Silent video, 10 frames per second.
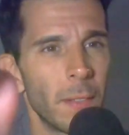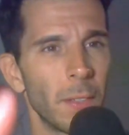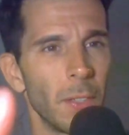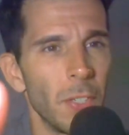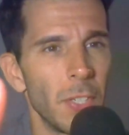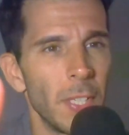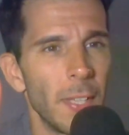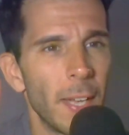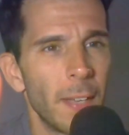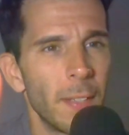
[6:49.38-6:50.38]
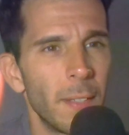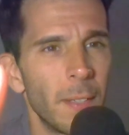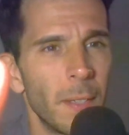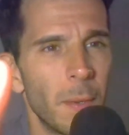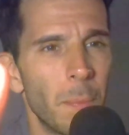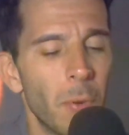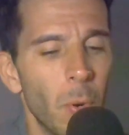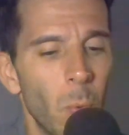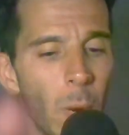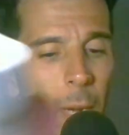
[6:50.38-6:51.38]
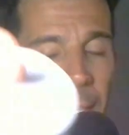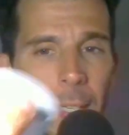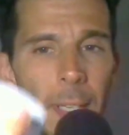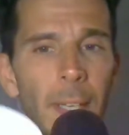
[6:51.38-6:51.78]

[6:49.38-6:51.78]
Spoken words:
Could you see that? Pro White.